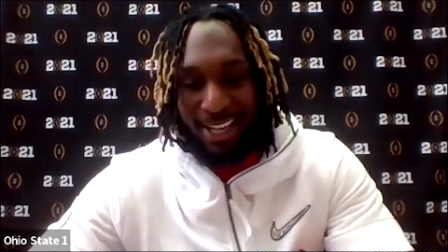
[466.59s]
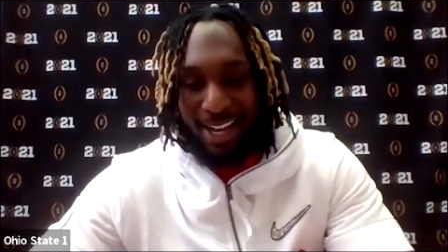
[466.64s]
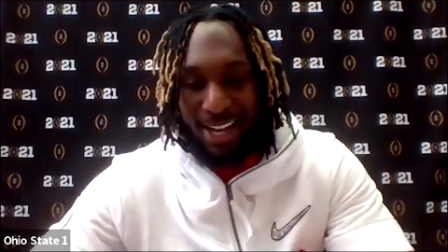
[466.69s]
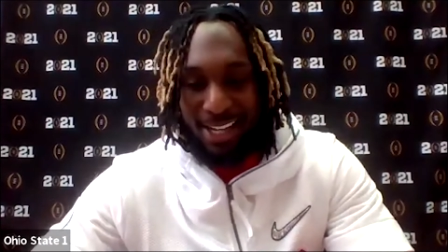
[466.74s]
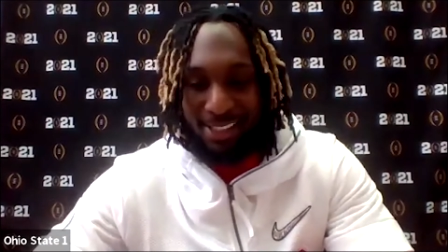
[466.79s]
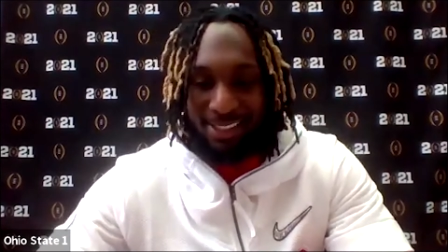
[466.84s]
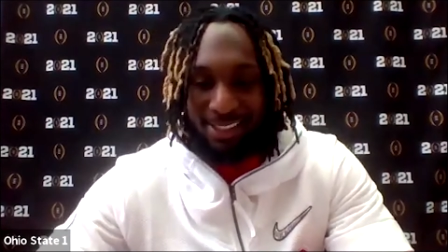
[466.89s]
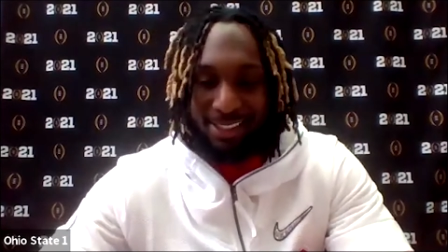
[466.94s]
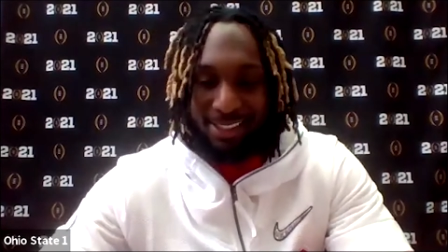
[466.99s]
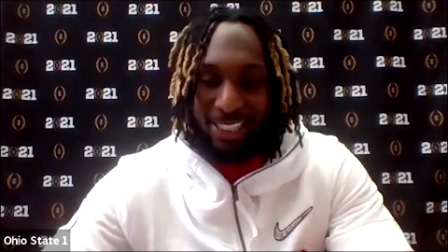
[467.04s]

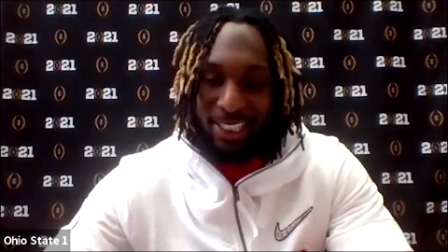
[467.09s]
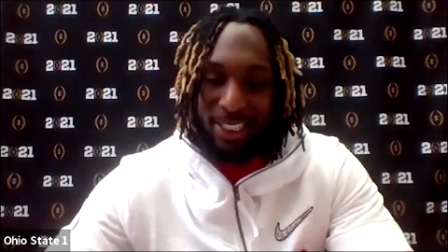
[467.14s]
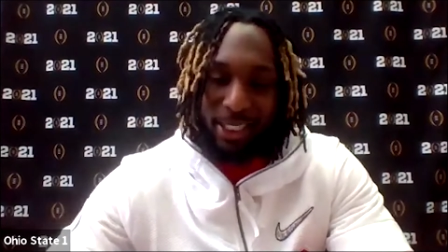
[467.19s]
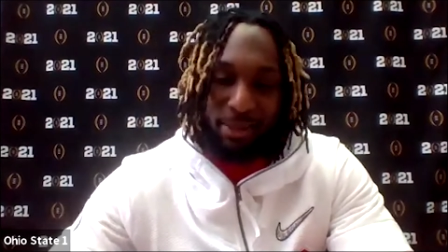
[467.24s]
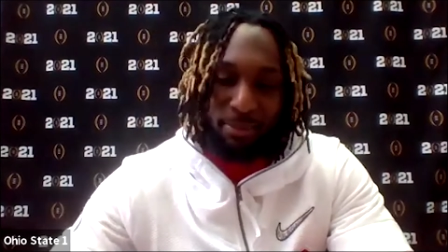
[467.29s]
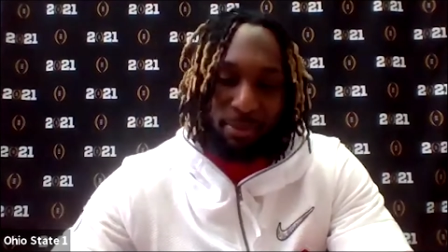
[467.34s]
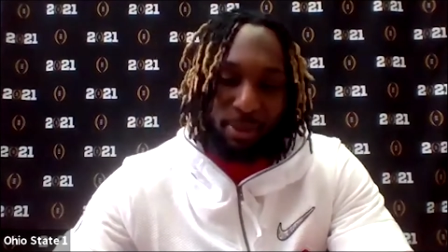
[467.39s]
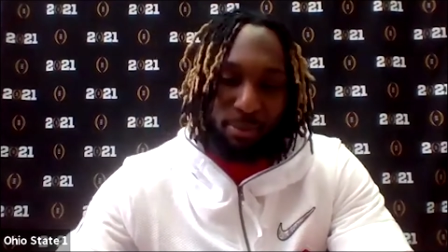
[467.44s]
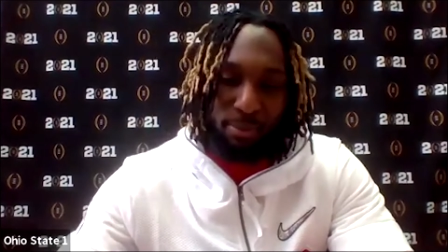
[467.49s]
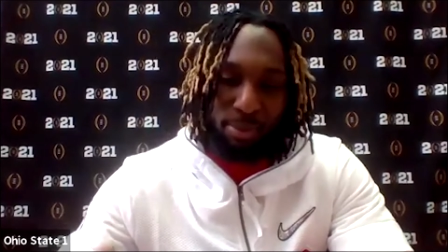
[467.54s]
I just seen
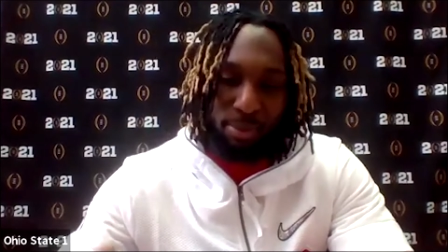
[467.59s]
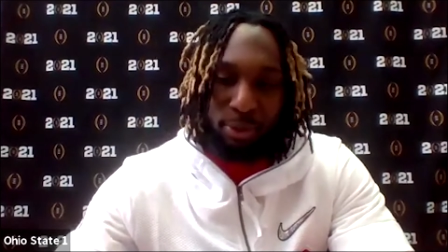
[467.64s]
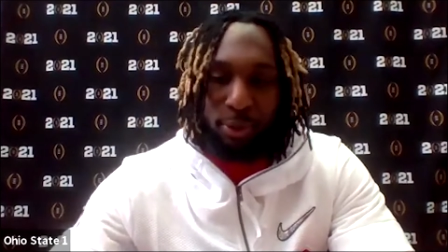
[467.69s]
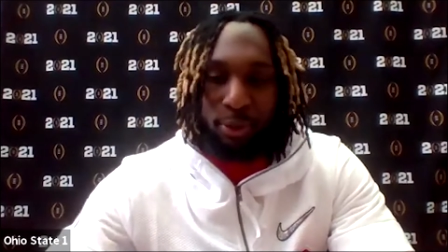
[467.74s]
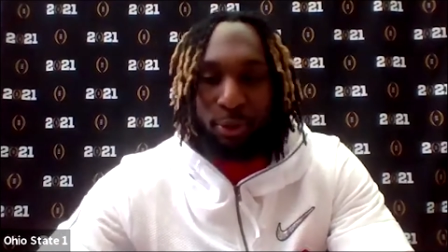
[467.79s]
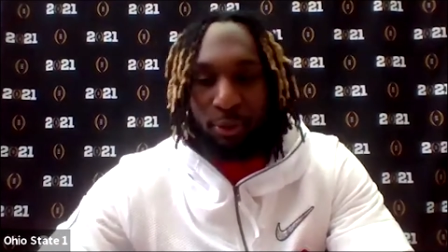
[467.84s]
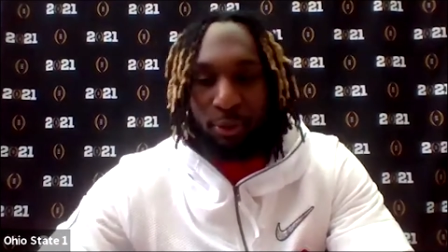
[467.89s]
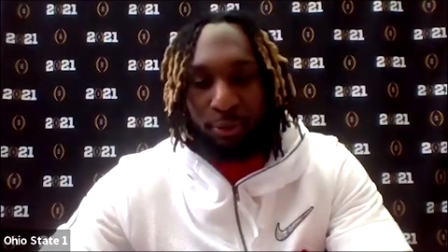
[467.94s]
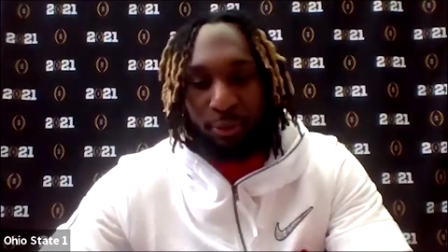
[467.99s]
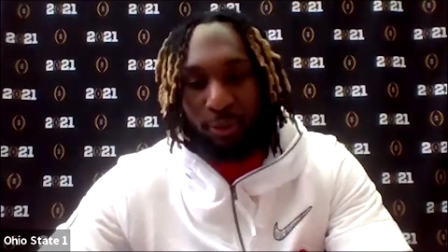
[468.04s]
him
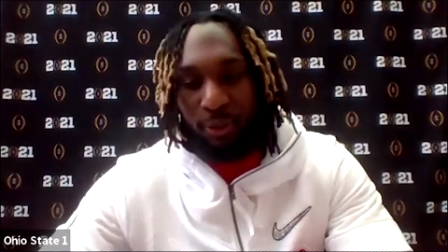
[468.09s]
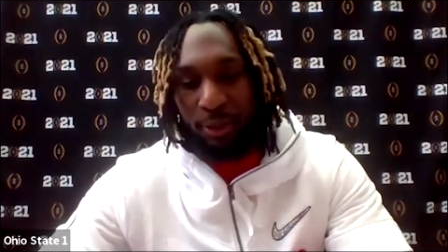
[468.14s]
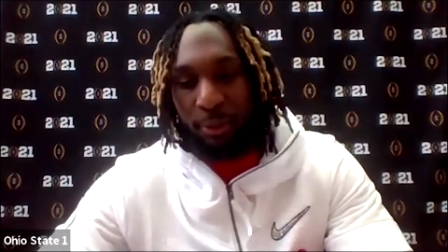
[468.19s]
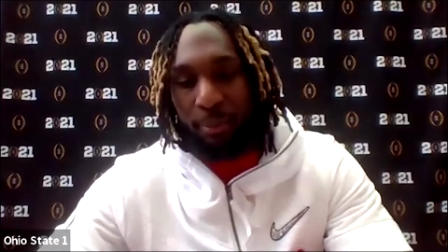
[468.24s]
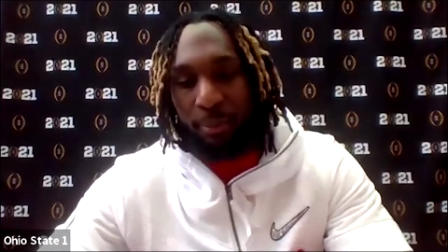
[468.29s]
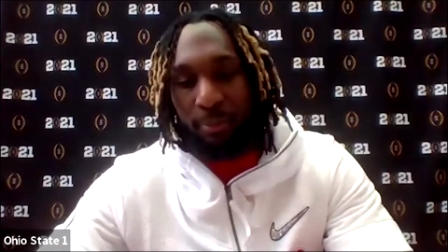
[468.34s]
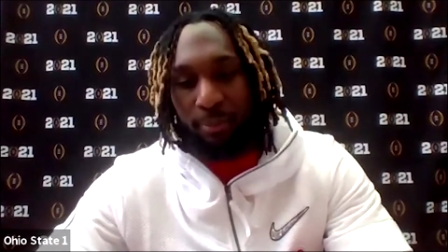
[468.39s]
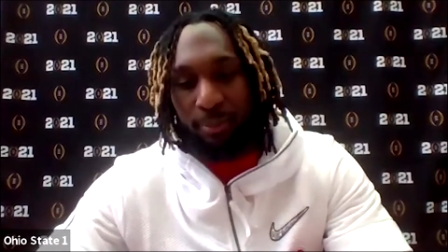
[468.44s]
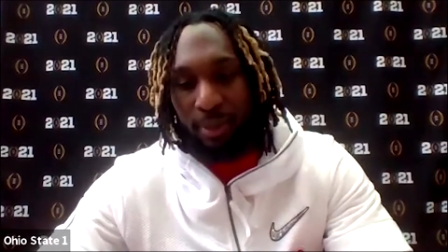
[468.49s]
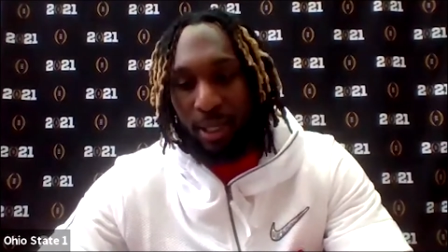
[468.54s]
improve
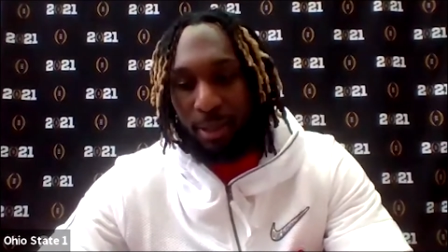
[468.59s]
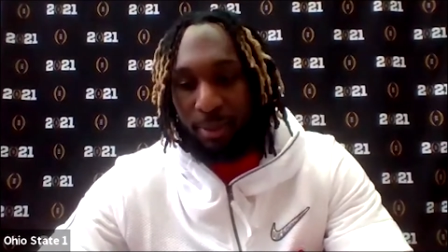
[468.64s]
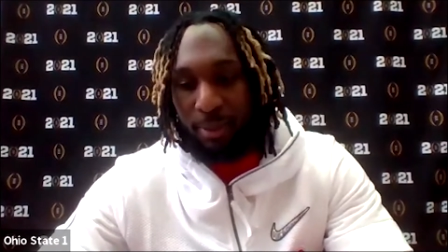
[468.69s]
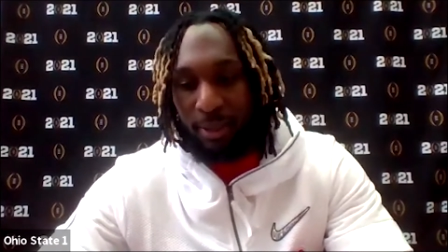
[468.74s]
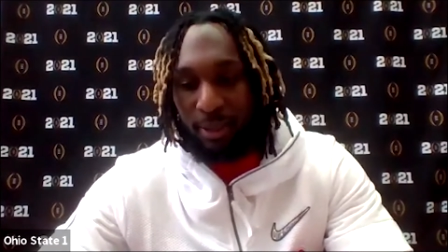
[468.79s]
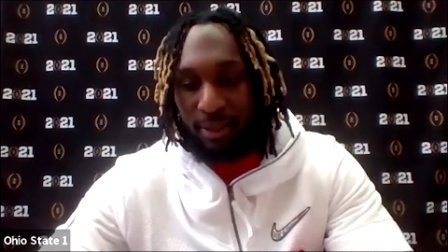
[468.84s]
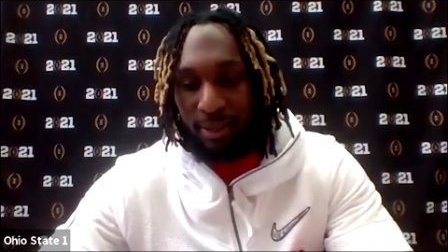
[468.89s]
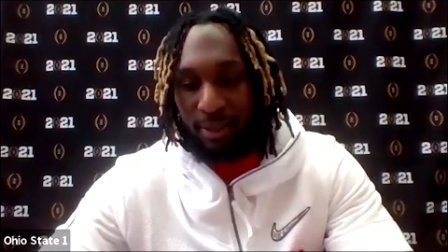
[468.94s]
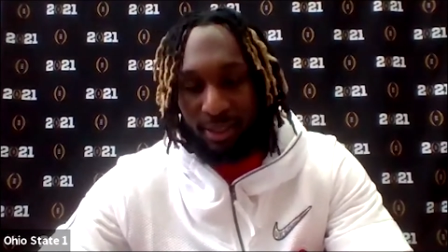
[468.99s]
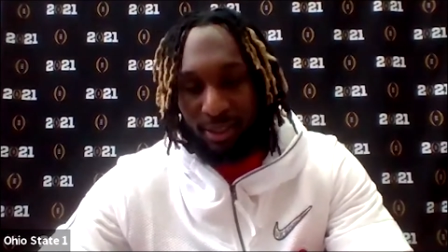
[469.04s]
from, I
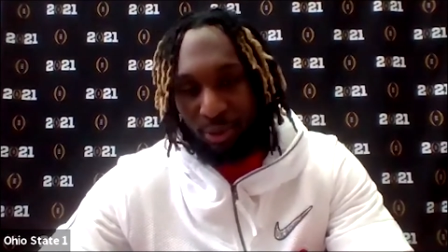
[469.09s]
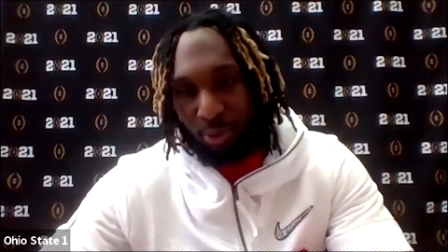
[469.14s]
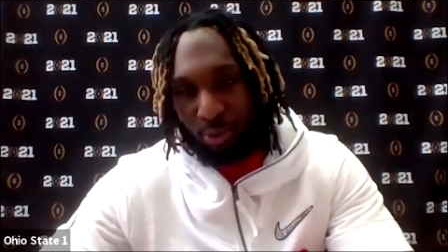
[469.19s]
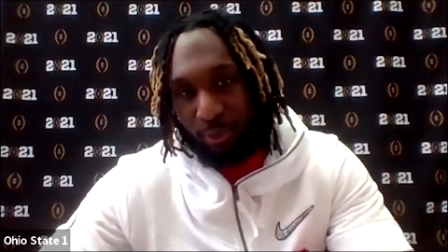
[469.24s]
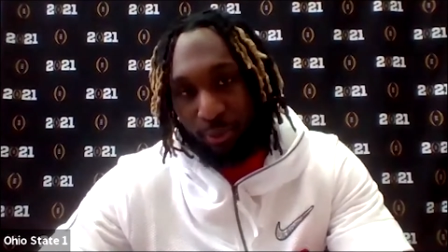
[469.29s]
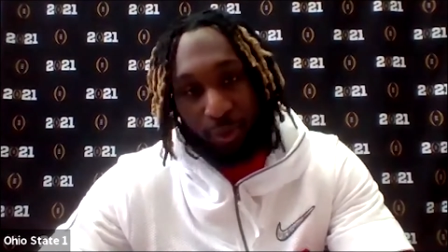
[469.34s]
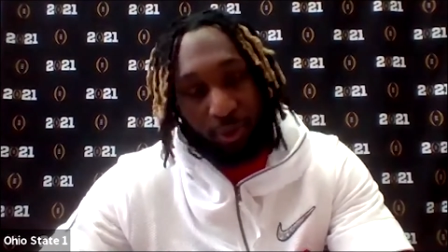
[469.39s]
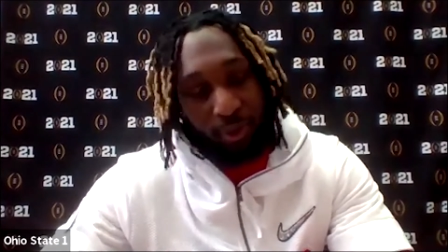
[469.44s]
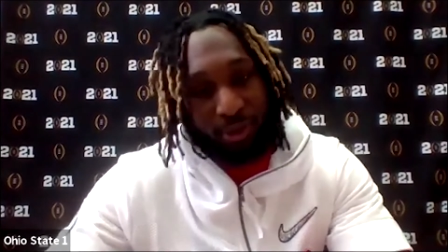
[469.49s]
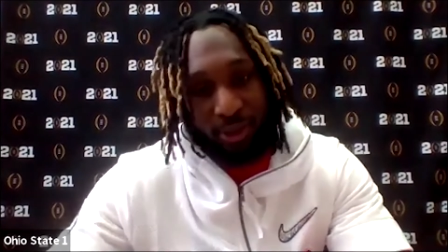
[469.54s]
mean, since
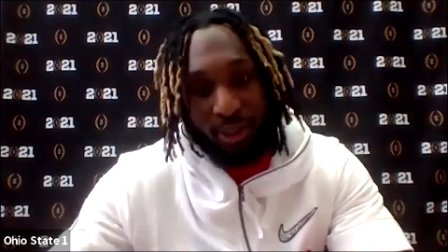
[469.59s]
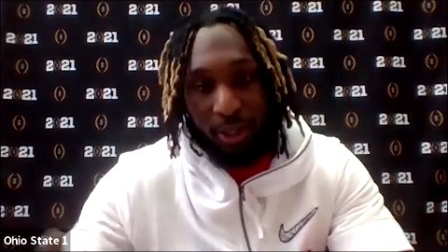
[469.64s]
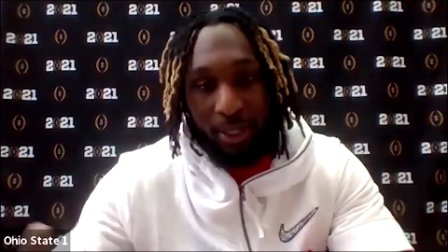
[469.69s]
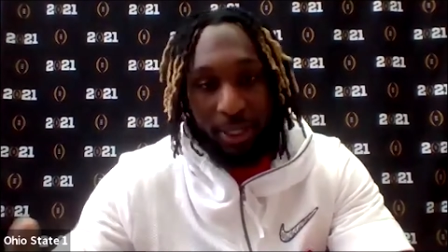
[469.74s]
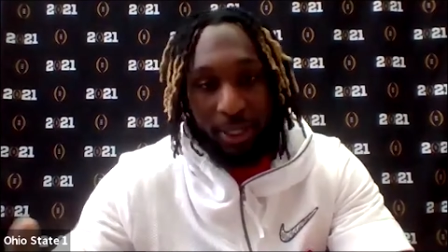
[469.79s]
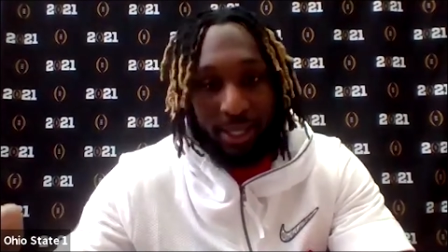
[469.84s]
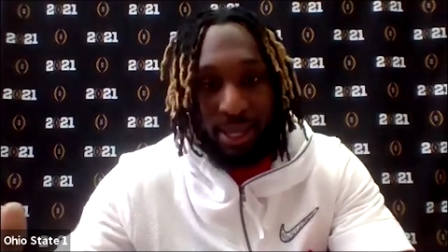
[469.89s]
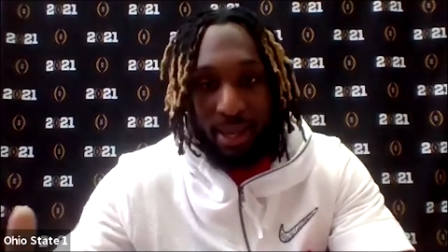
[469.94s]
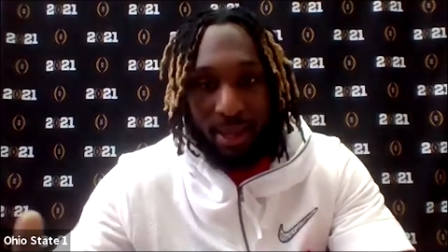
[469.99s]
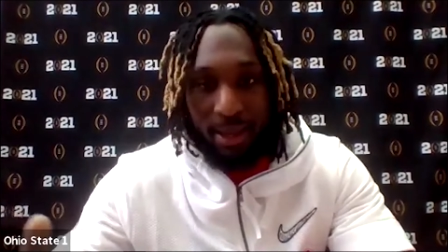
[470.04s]
we first
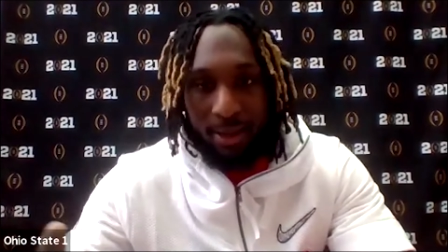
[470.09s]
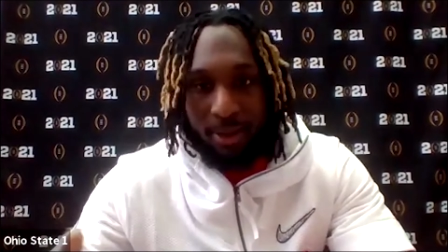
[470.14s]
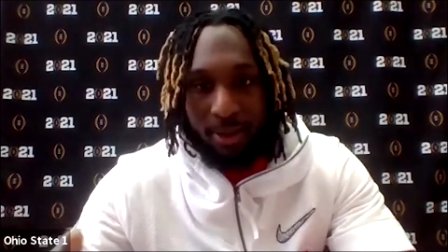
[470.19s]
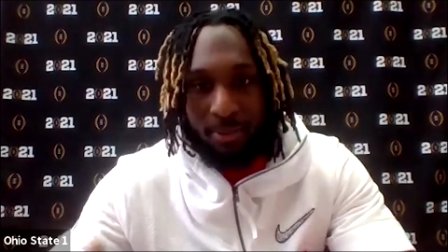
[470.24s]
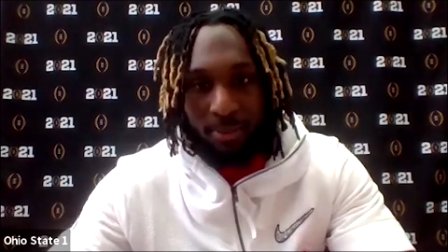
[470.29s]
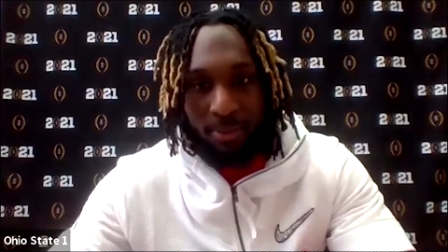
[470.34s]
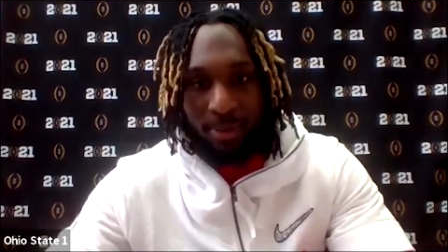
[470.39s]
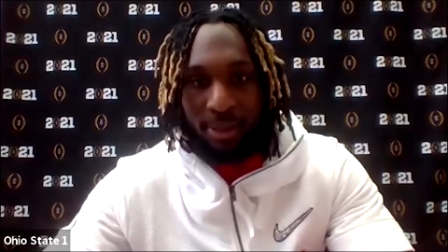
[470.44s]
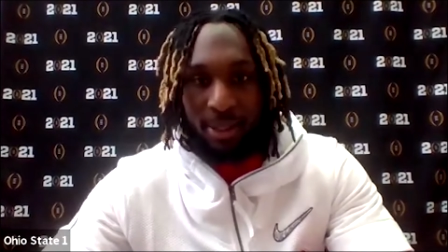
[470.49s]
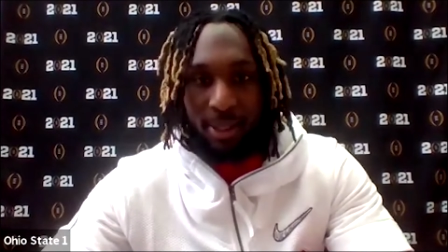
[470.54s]
started camp.